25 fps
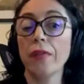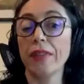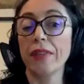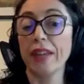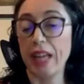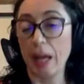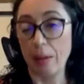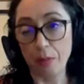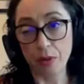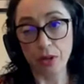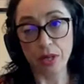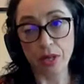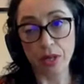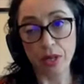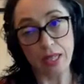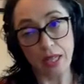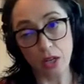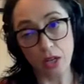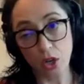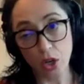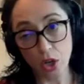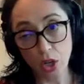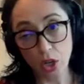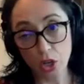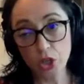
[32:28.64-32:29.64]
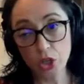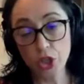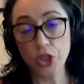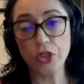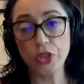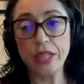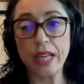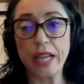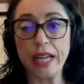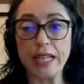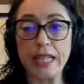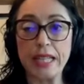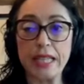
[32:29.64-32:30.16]
The Capo Graziano culture
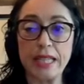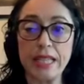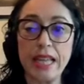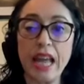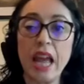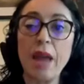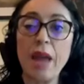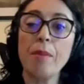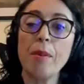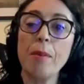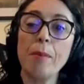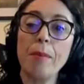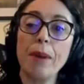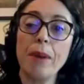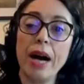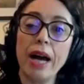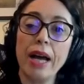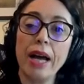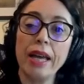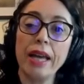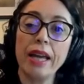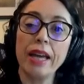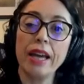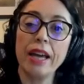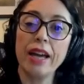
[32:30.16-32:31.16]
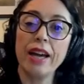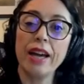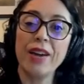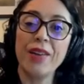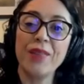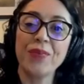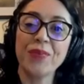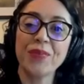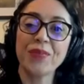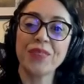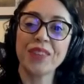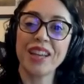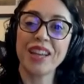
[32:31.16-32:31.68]
takes its name by
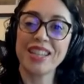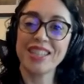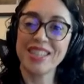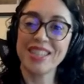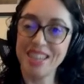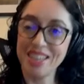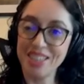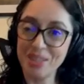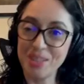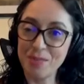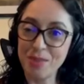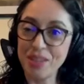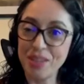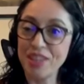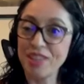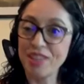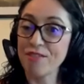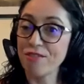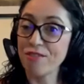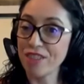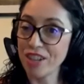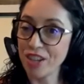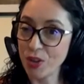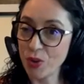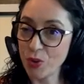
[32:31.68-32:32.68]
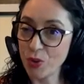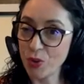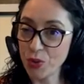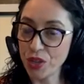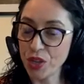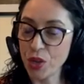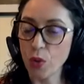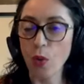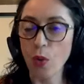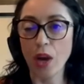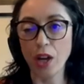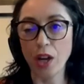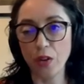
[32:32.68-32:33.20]
um, a settlement in
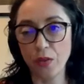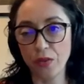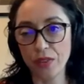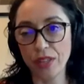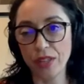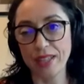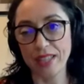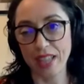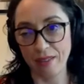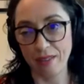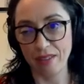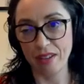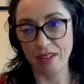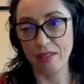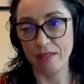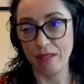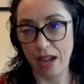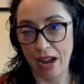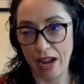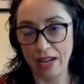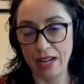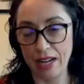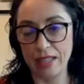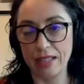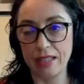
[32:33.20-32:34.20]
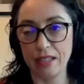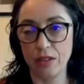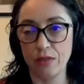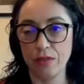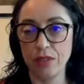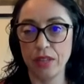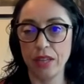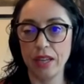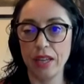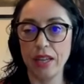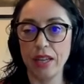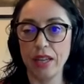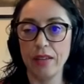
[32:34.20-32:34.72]
Filicudi, one of the seven islands
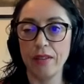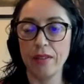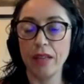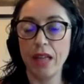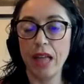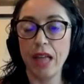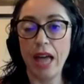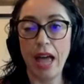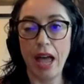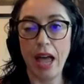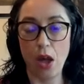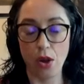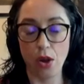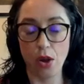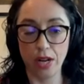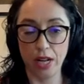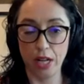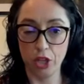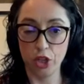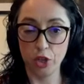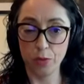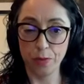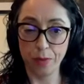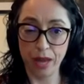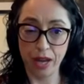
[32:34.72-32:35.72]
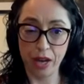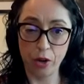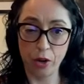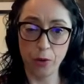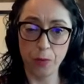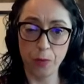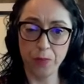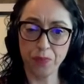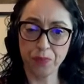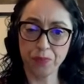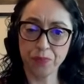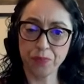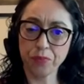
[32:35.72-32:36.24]
of the Aeolian
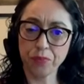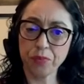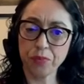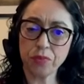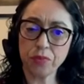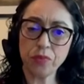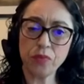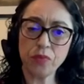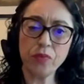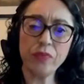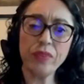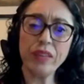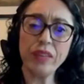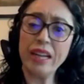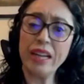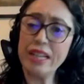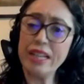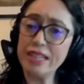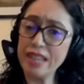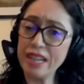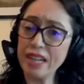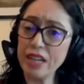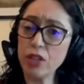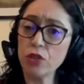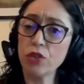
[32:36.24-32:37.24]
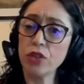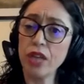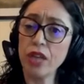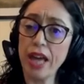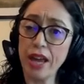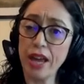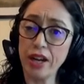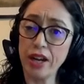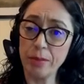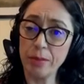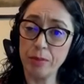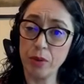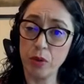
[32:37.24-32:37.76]
Archipelago. It's dated to the
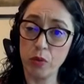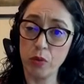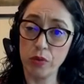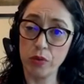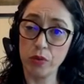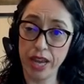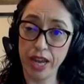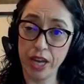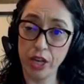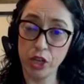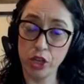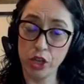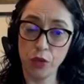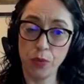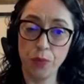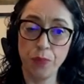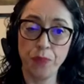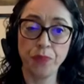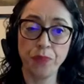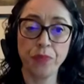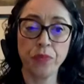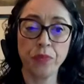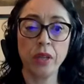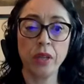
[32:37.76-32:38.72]
early Bronze Age.